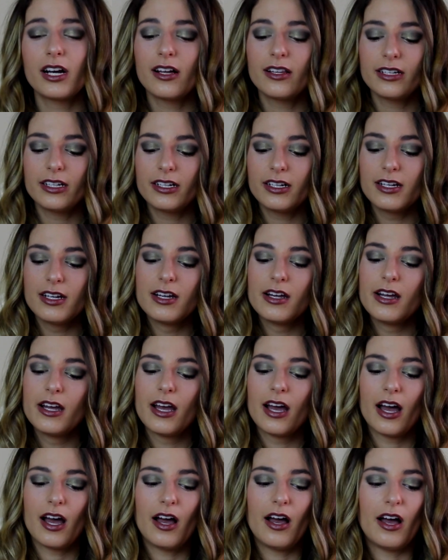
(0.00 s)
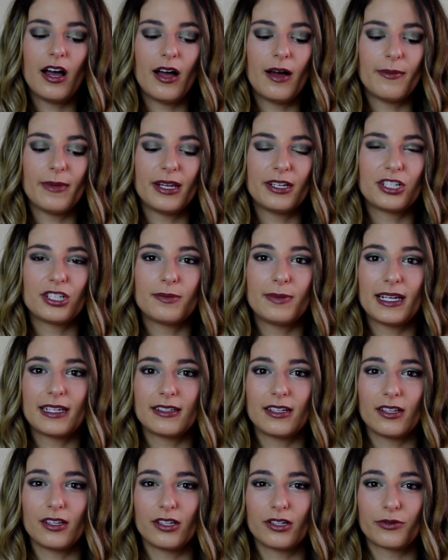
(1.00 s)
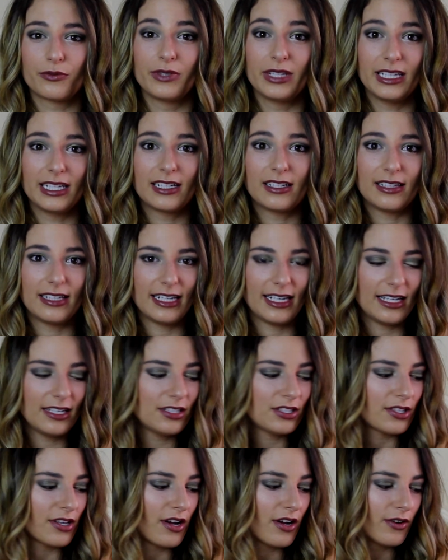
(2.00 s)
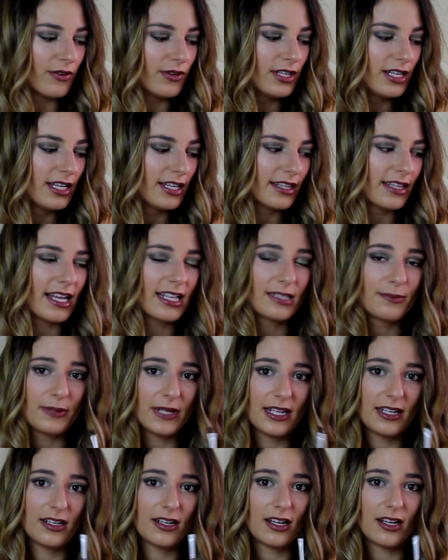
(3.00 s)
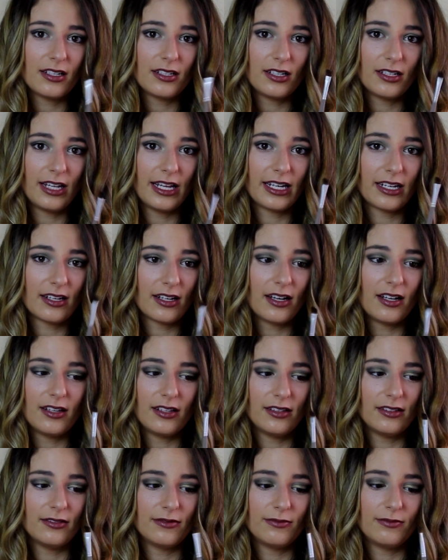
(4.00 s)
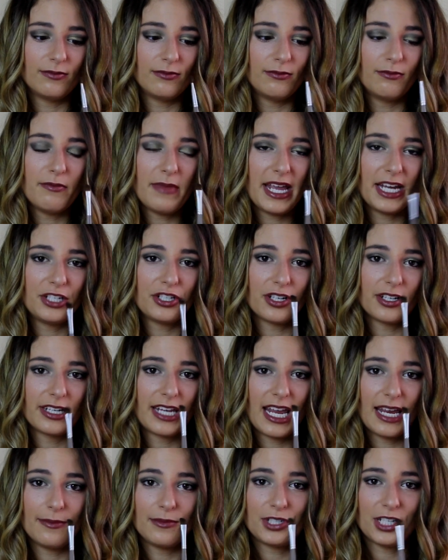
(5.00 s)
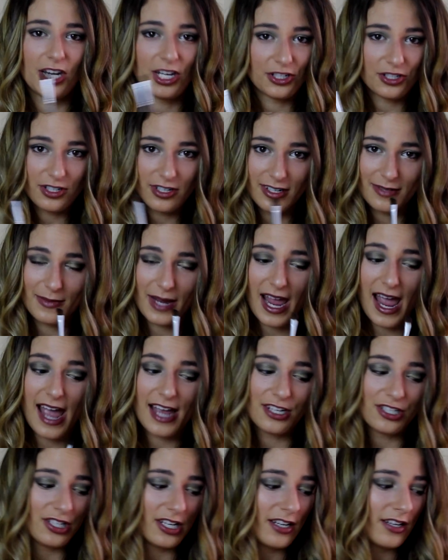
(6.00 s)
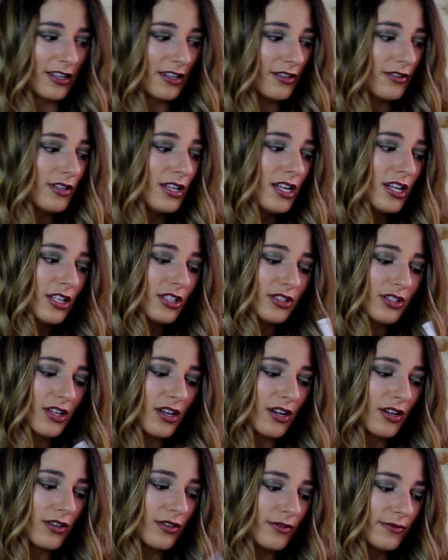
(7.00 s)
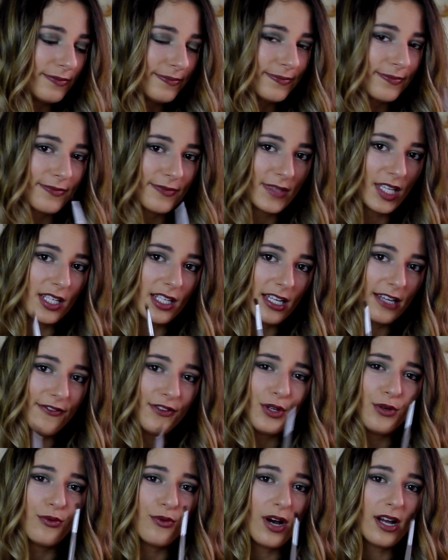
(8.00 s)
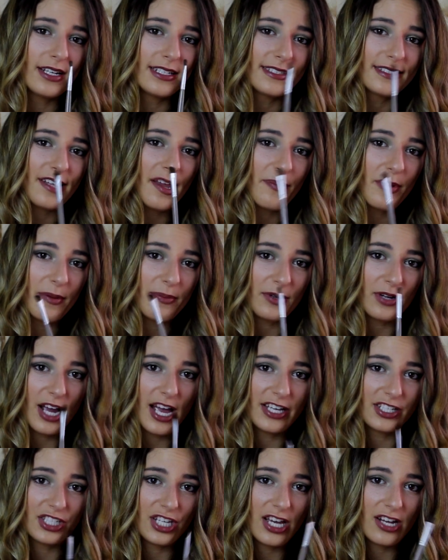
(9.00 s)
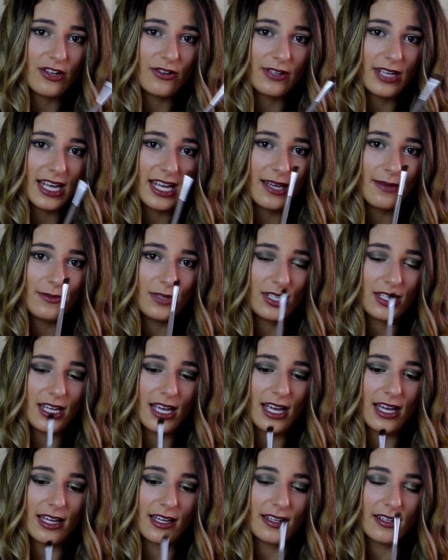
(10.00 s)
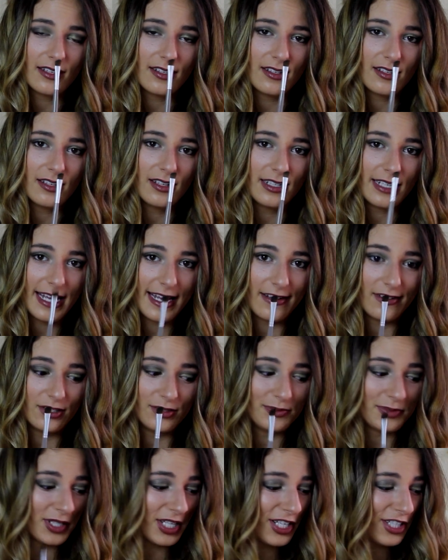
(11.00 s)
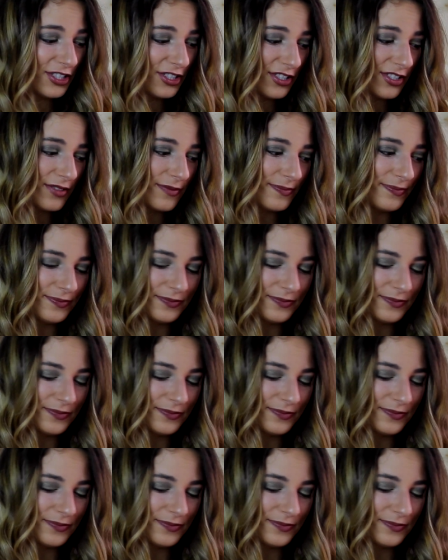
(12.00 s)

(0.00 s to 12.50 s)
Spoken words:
color. And just make it look really clean. So that's been like a major game changer in my eyeshadow. So if you want to step up your eyeshadow game, you get an angled brush.